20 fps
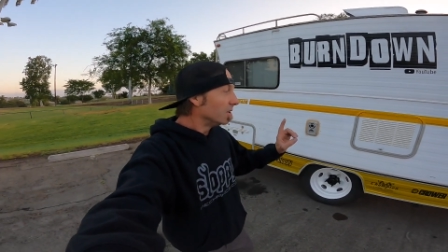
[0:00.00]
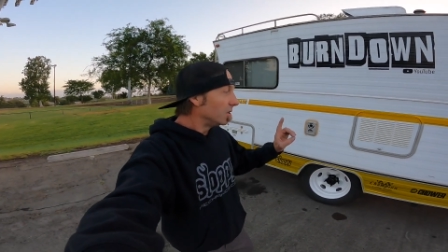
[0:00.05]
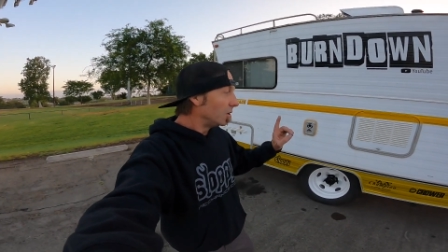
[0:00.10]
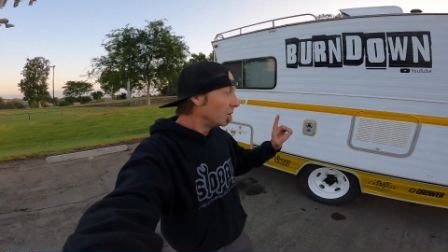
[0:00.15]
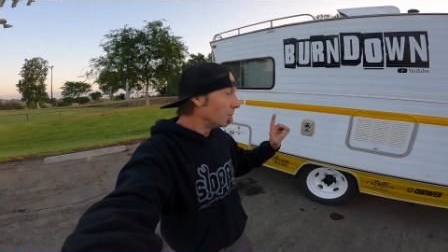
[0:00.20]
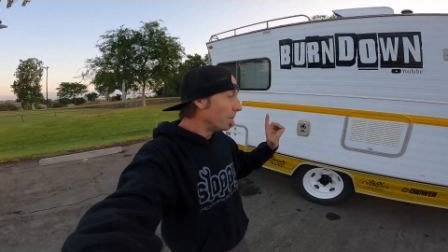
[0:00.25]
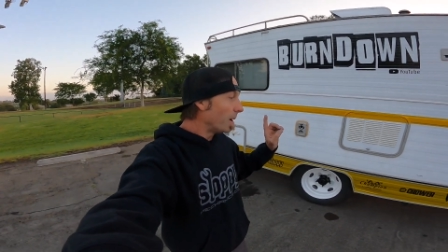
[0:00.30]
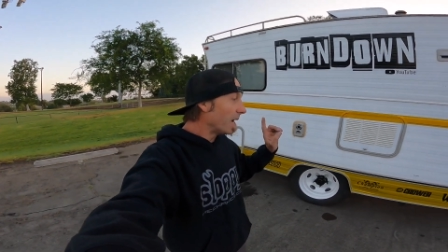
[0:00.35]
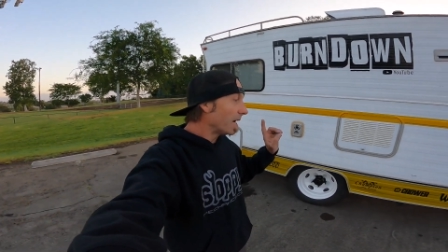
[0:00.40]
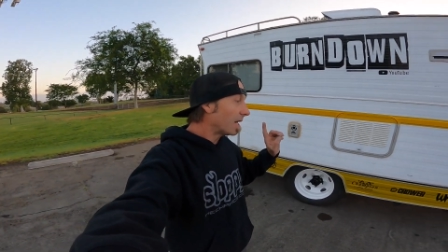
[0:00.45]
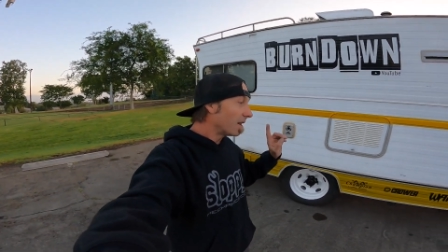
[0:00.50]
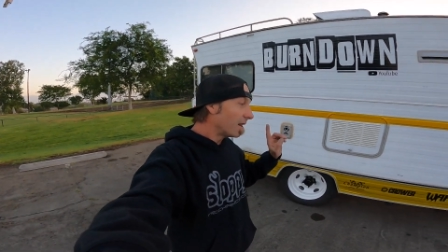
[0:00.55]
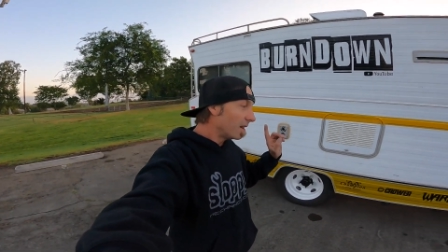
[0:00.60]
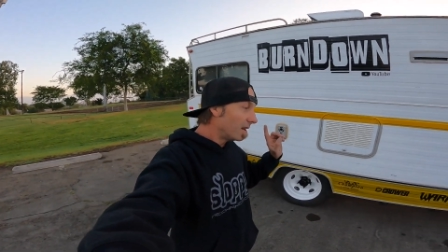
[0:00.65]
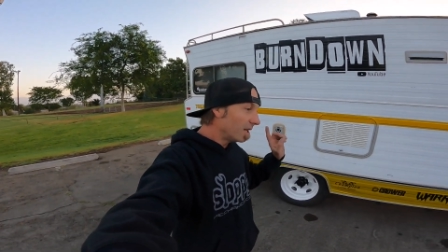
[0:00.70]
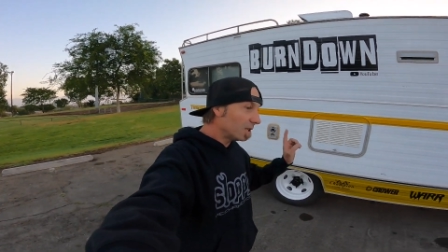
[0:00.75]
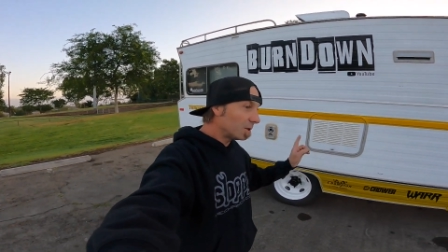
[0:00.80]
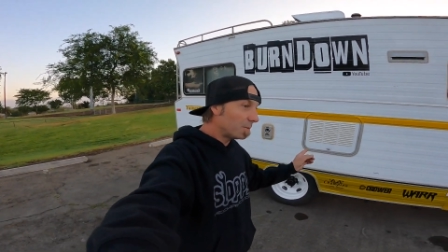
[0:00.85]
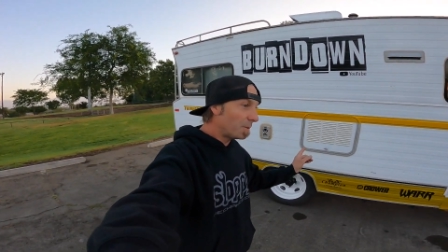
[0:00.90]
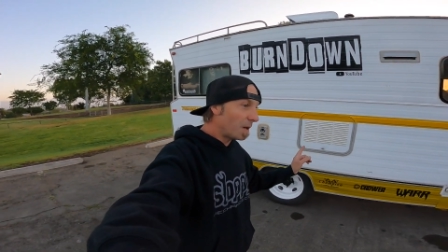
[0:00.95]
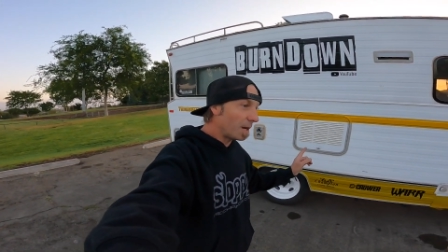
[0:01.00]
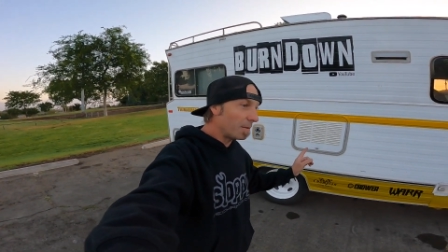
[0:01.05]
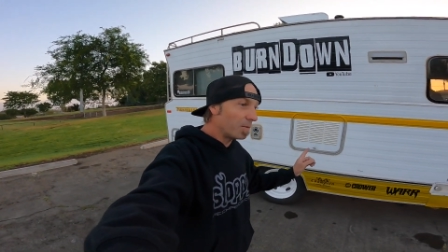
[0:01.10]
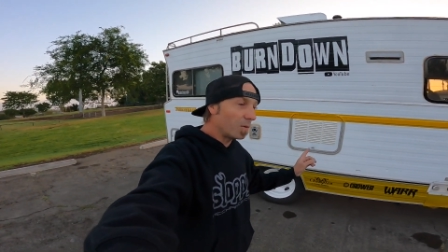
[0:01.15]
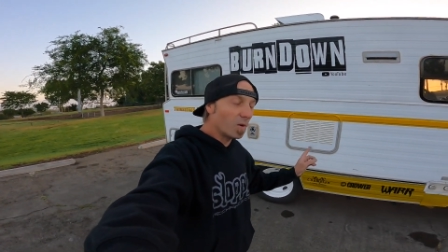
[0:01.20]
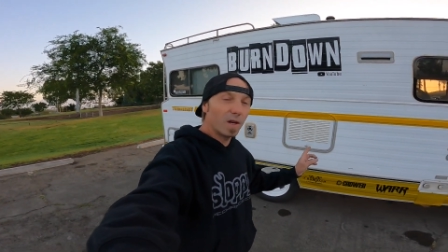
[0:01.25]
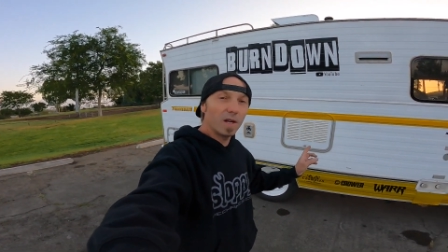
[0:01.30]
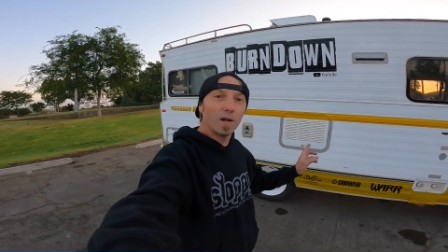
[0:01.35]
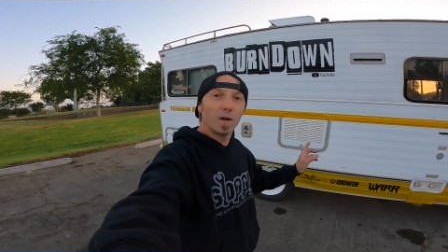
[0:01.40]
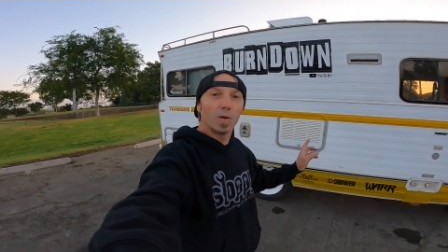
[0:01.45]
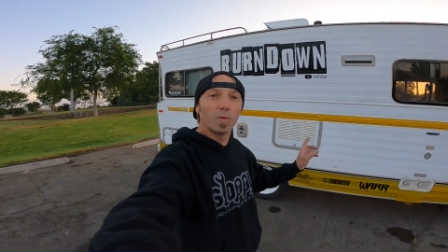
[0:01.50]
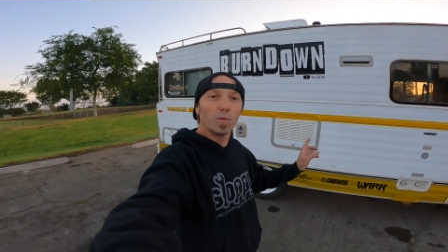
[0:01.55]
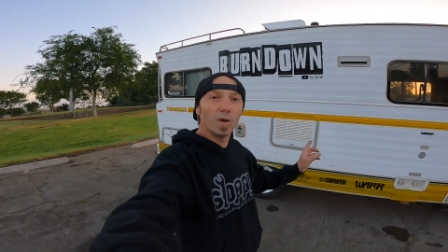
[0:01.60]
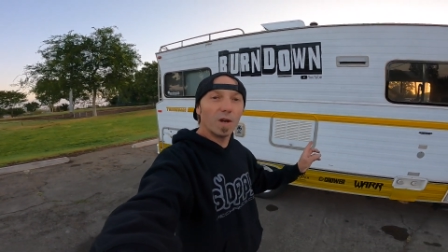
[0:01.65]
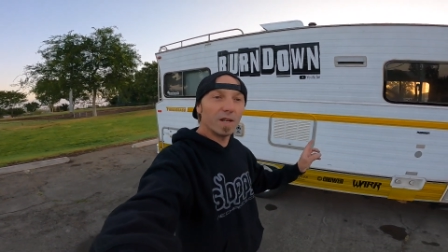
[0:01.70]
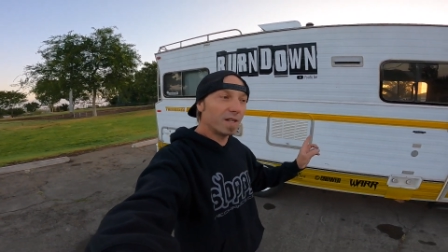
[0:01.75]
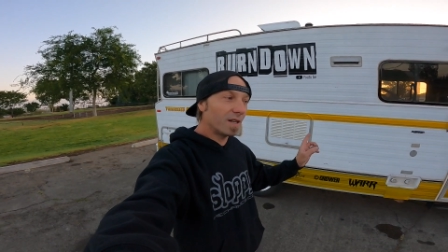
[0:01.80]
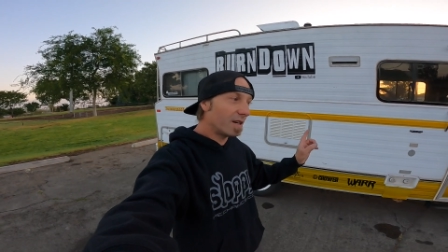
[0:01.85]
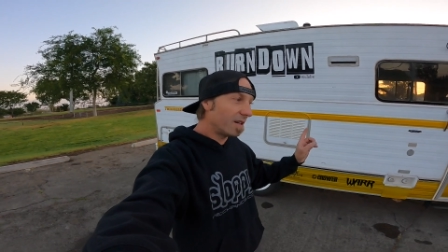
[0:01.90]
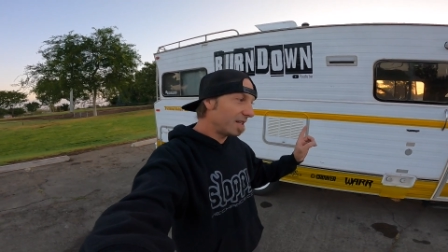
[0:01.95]
to make this bad boy
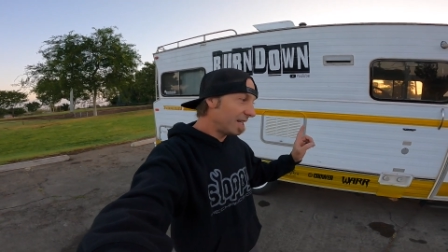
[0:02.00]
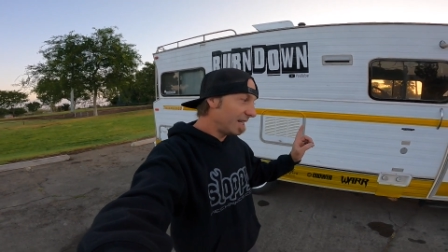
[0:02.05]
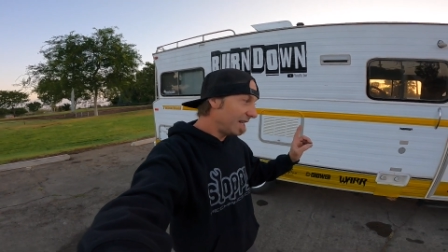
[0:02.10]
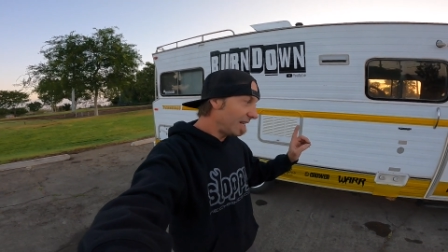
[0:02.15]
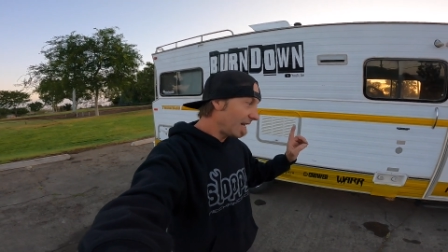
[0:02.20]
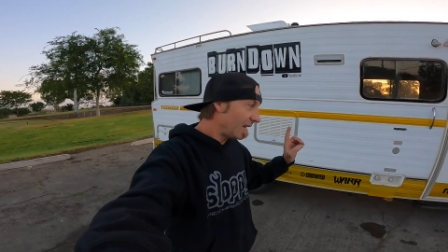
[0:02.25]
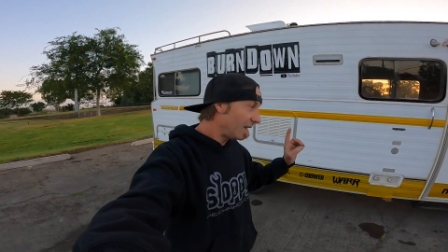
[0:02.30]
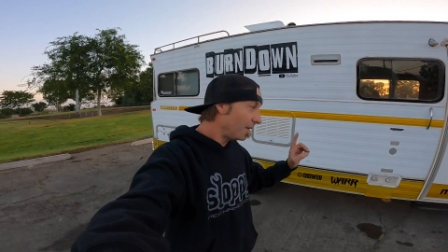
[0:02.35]
run on E